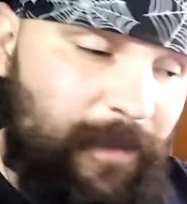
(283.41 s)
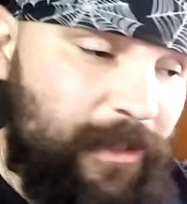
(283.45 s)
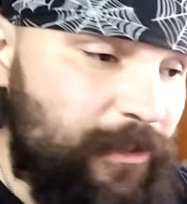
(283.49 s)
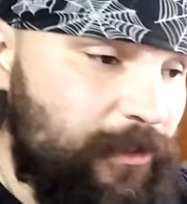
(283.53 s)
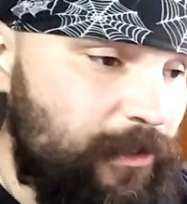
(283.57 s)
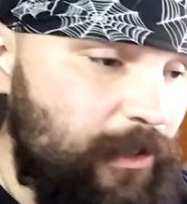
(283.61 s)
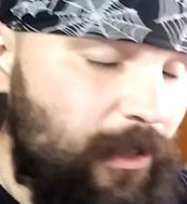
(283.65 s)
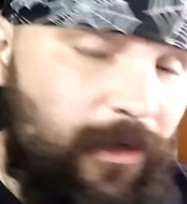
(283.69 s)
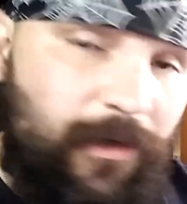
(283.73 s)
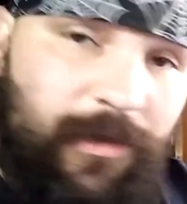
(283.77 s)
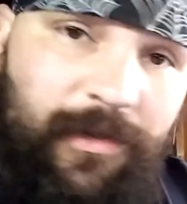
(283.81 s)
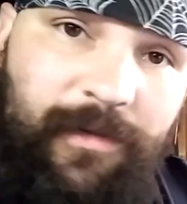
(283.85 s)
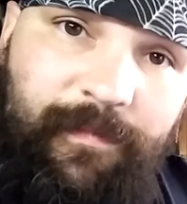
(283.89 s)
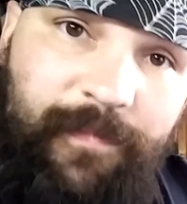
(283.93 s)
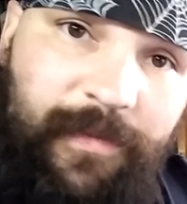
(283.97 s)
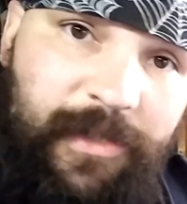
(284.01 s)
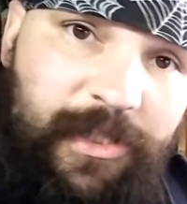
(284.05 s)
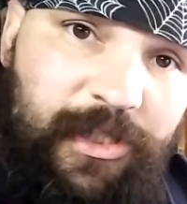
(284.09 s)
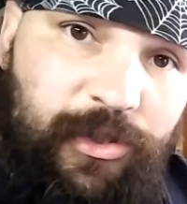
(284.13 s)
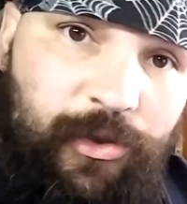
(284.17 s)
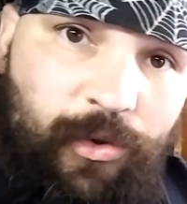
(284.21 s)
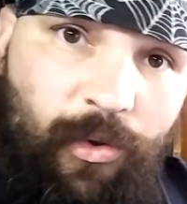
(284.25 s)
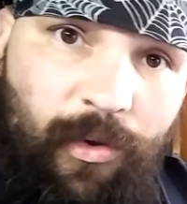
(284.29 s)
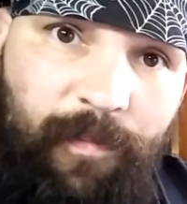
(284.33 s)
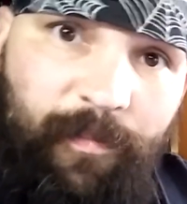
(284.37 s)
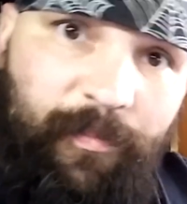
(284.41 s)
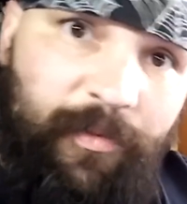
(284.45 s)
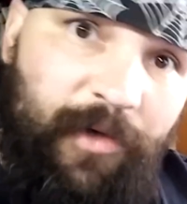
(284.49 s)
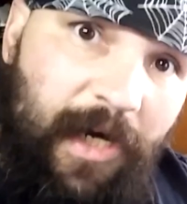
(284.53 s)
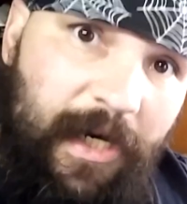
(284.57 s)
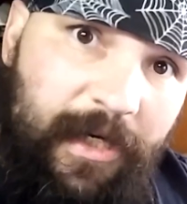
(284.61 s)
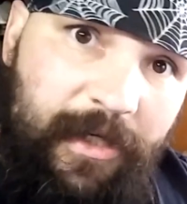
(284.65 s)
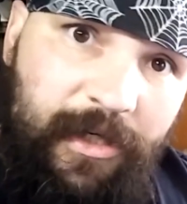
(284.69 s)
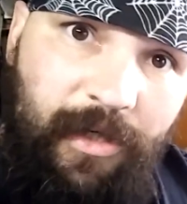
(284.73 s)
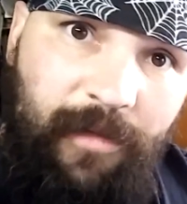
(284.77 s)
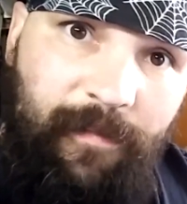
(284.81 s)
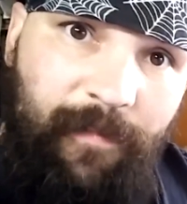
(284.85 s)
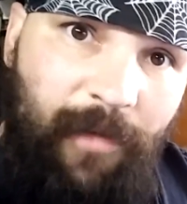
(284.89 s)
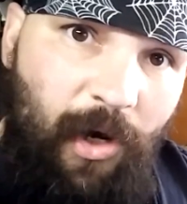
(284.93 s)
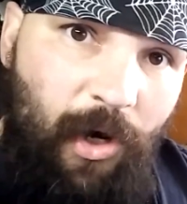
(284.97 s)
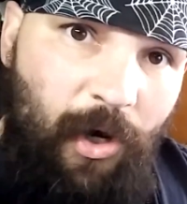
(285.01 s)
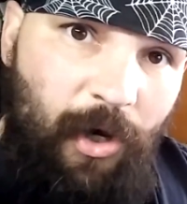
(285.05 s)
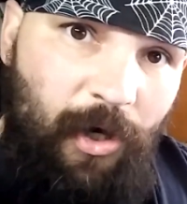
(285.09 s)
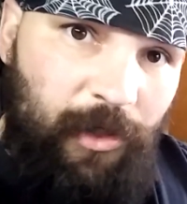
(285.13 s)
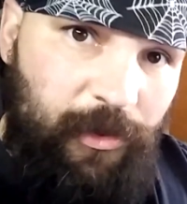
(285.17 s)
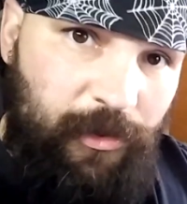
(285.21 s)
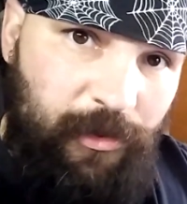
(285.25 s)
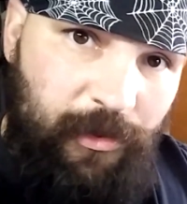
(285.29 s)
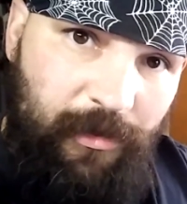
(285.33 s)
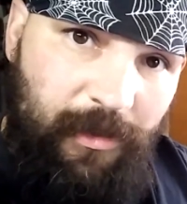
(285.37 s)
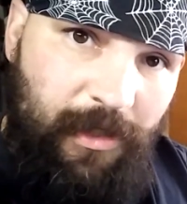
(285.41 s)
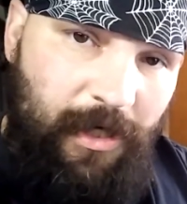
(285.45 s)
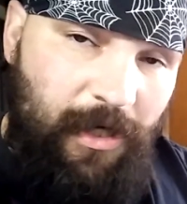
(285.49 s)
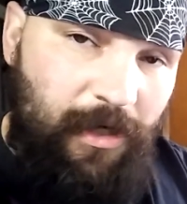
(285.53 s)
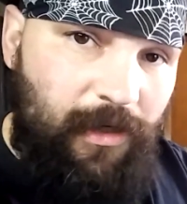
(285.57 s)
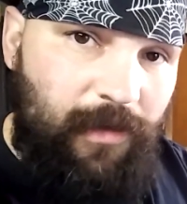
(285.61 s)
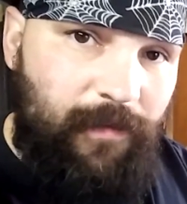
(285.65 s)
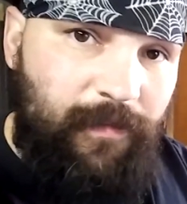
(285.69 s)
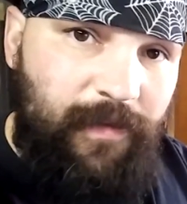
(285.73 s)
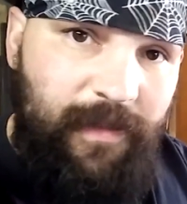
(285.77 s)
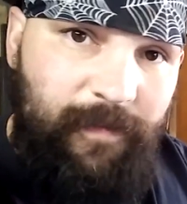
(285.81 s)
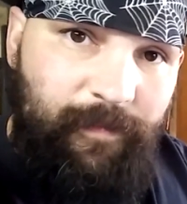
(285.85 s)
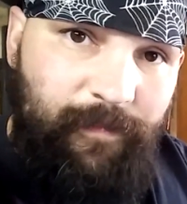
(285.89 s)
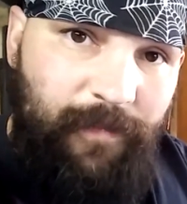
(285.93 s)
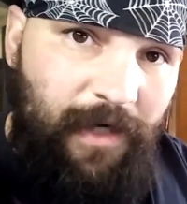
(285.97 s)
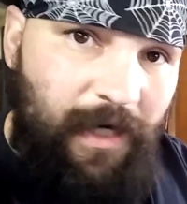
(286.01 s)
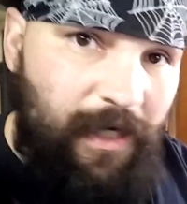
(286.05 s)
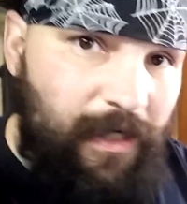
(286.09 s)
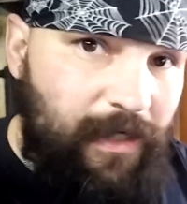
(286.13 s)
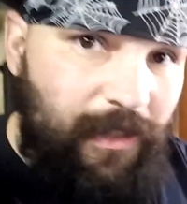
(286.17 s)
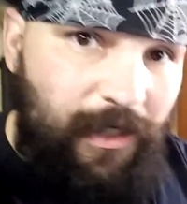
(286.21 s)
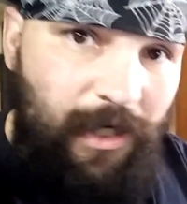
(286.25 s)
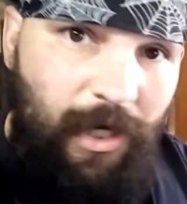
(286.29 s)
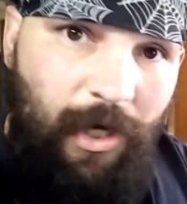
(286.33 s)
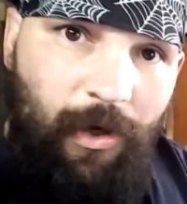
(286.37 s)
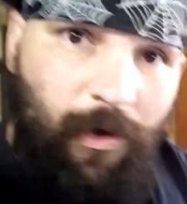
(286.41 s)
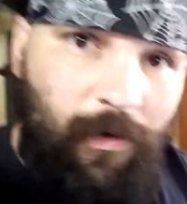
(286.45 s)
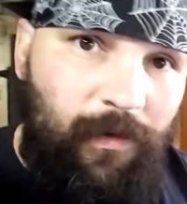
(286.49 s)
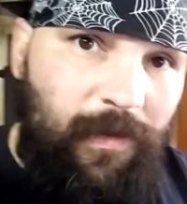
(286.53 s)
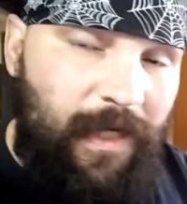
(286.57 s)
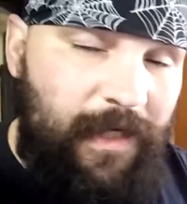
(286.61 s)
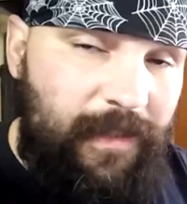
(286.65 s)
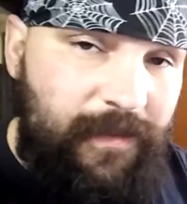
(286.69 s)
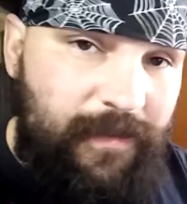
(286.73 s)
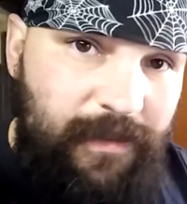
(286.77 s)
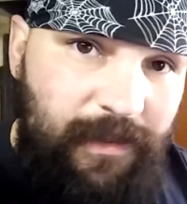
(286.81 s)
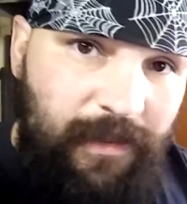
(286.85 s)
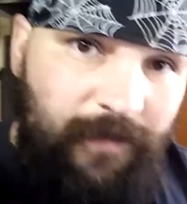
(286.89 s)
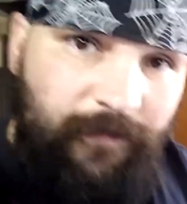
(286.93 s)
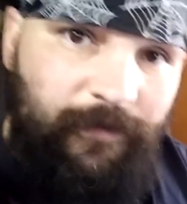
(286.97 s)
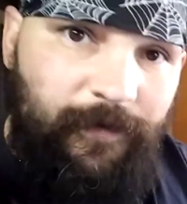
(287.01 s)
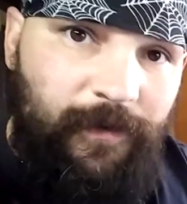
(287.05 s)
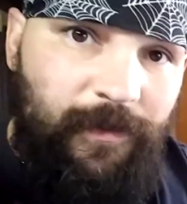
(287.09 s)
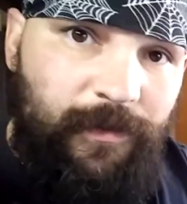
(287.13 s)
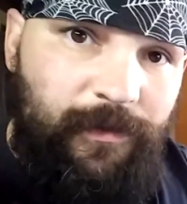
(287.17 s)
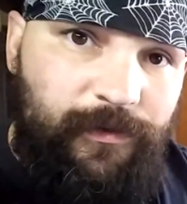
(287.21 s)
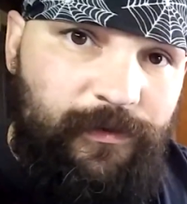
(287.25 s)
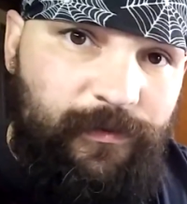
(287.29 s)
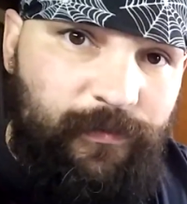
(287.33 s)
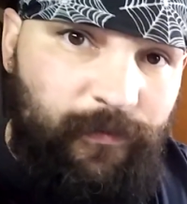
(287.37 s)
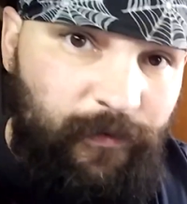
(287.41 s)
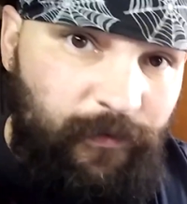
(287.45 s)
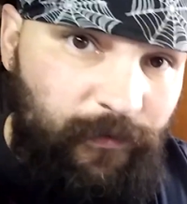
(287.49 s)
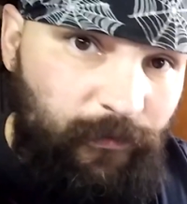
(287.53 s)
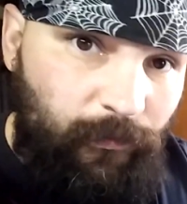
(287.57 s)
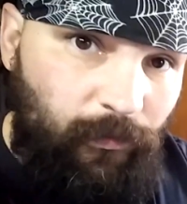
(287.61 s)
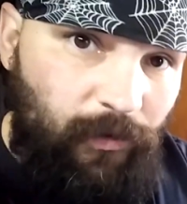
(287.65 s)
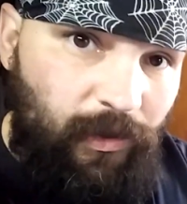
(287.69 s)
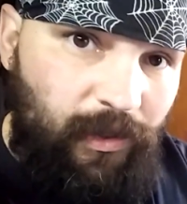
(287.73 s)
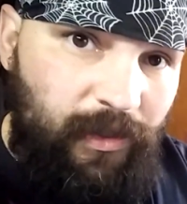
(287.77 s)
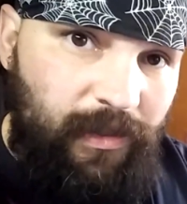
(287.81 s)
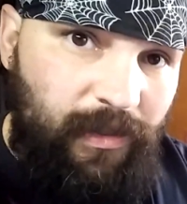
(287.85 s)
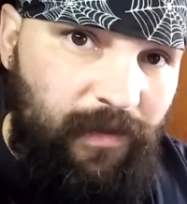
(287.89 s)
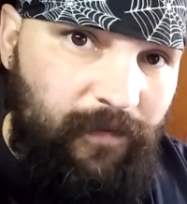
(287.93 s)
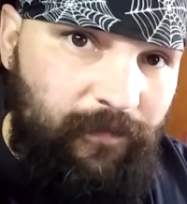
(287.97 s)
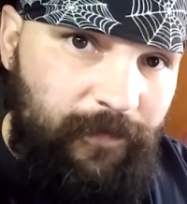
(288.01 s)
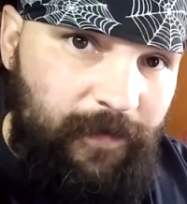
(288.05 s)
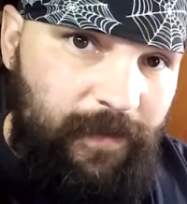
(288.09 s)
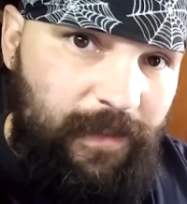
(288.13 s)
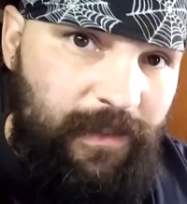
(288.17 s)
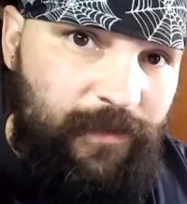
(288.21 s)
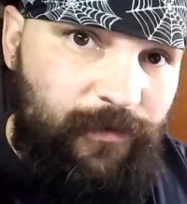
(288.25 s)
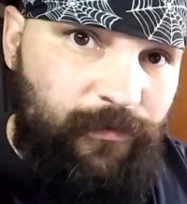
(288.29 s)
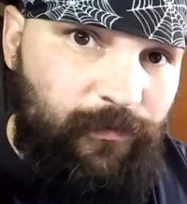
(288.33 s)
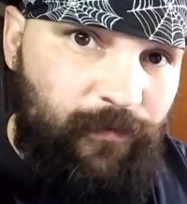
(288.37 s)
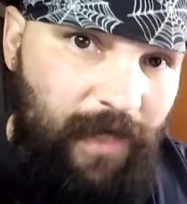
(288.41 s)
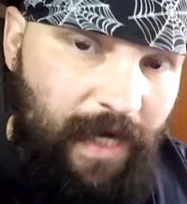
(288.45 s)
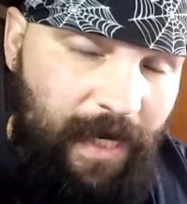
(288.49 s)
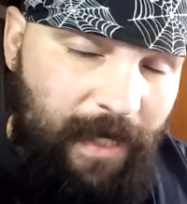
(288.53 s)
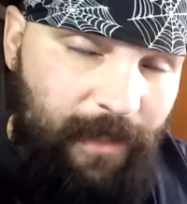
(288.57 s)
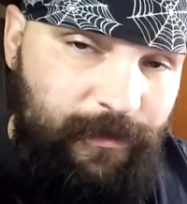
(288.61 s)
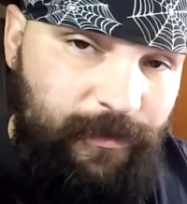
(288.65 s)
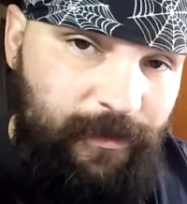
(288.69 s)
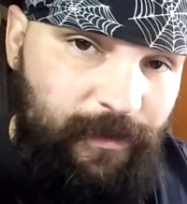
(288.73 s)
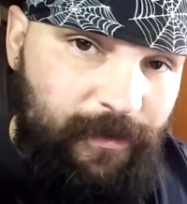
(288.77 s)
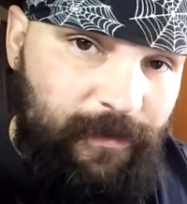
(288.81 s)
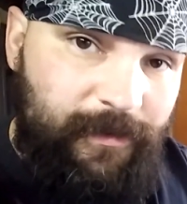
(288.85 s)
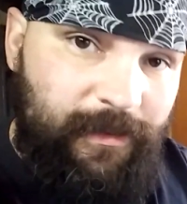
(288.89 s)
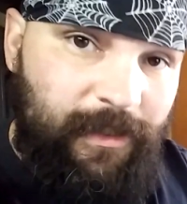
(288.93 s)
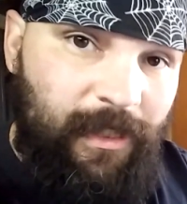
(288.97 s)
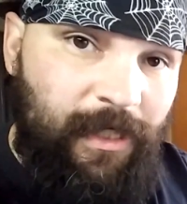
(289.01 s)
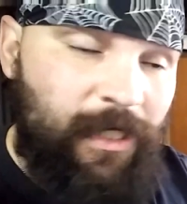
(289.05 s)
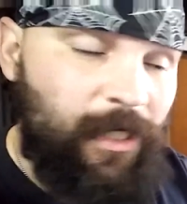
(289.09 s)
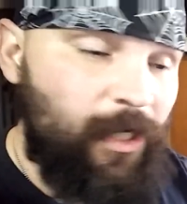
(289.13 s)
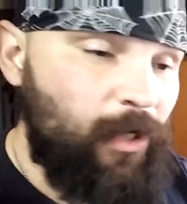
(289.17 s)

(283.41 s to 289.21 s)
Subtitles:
It's not going to be your breaker bar. You're not going to be breaking a whole lot of stuff loose with one of these ratchets.